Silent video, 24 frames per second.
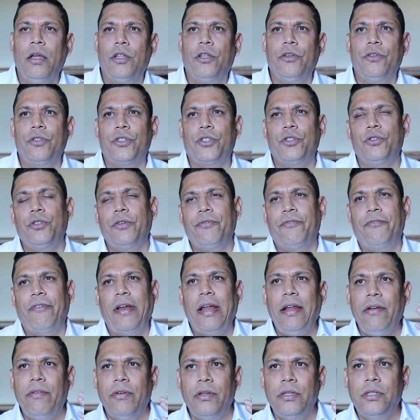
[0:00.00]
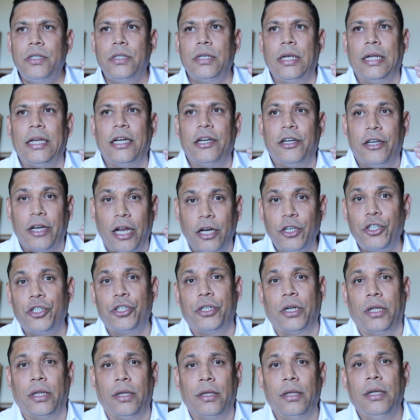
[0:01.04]
The, so the fragrance in a
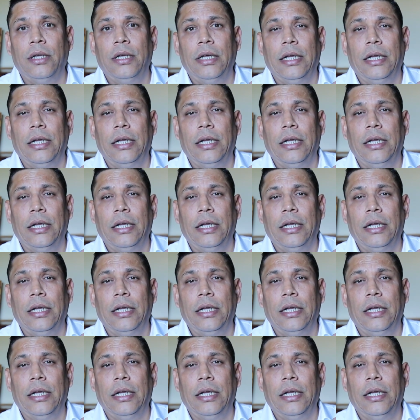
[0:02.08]
nutshell